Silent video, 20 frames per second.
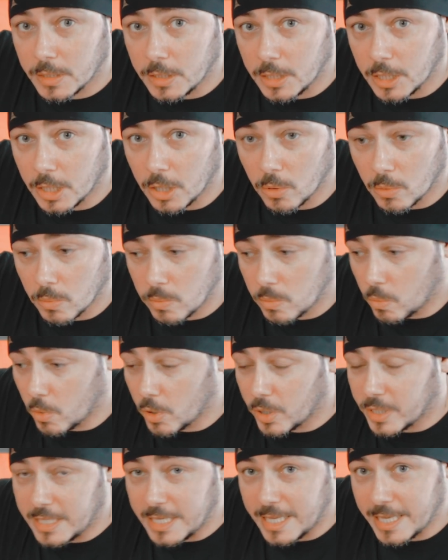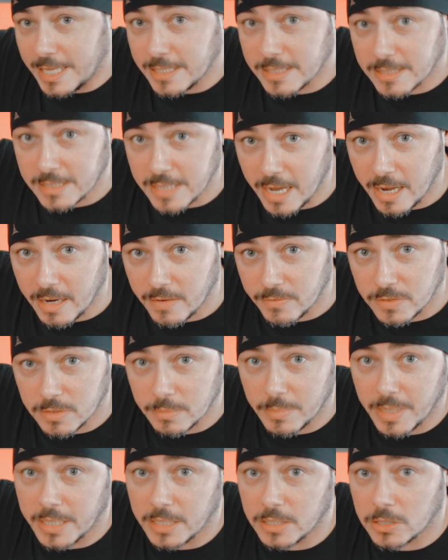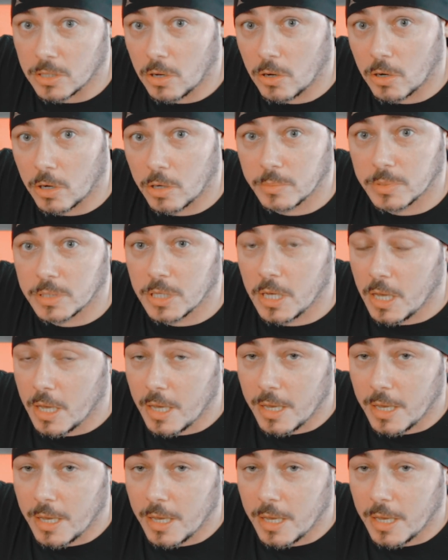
you know, work the inside of somebody's arms.